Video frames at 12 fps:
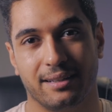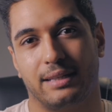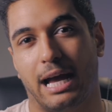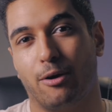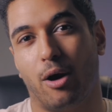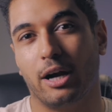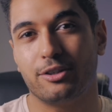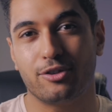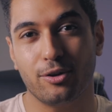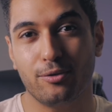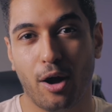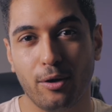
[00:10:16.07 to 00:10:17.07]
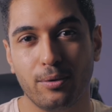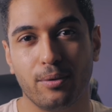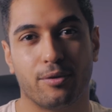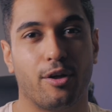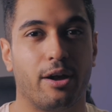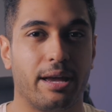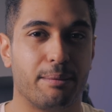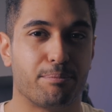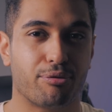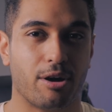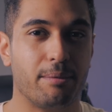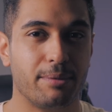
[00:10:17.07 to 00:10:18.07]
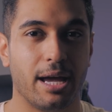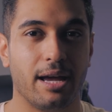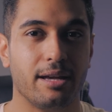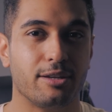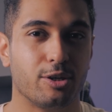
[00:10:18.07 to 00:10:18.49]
Now, I do know that in Premiere,